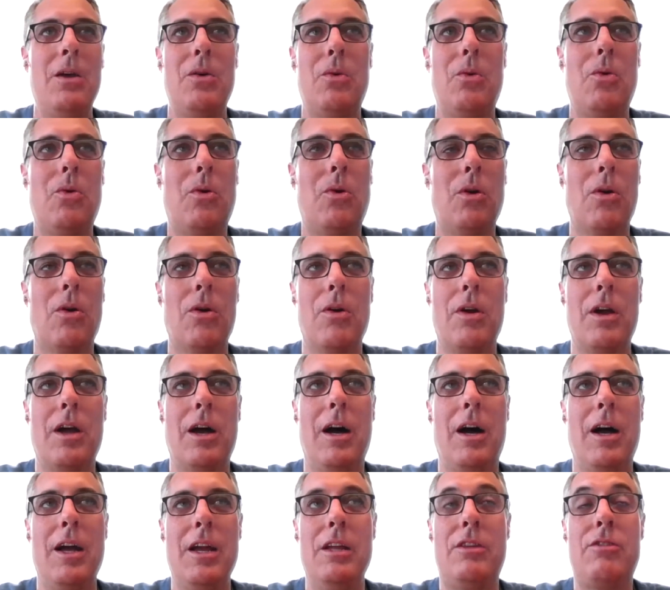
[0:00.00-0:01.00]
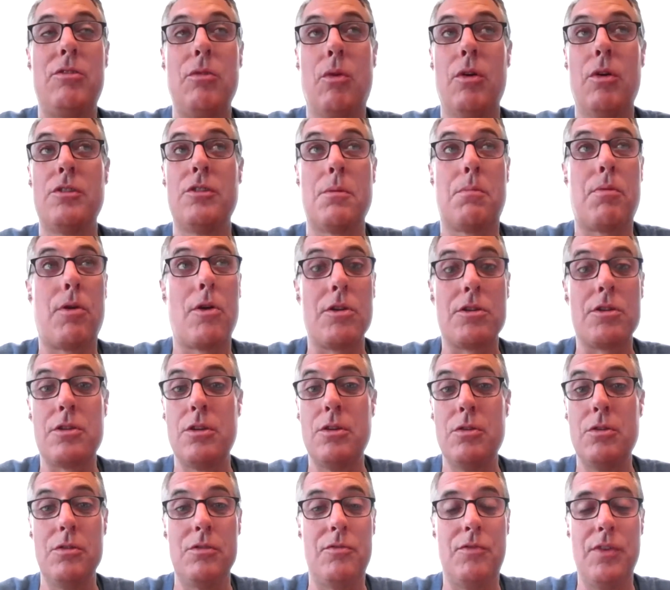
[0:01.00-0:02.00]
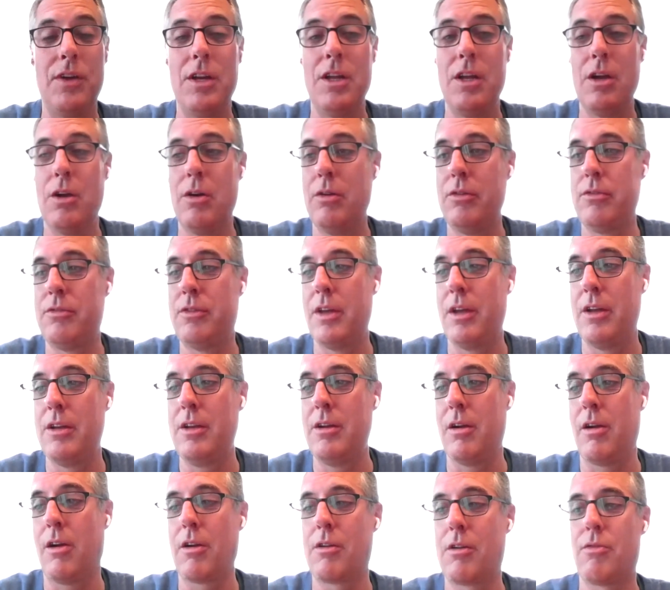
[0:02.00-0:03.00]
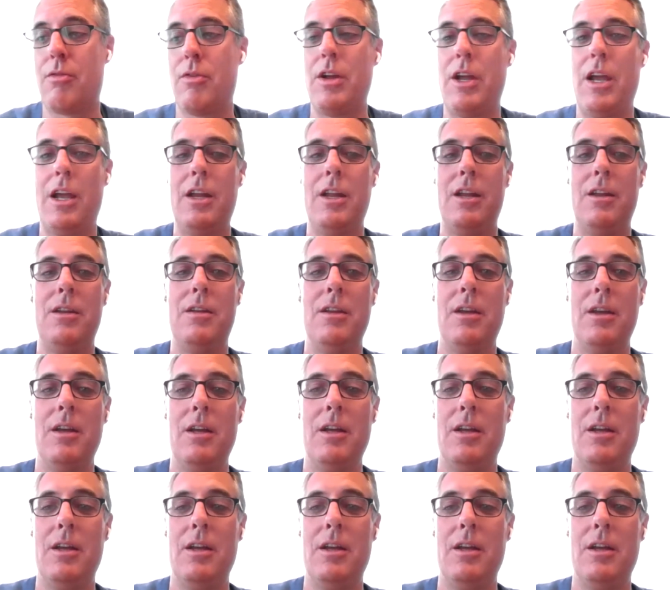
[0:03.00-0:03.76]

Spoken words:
Or it's a person whose videos that are created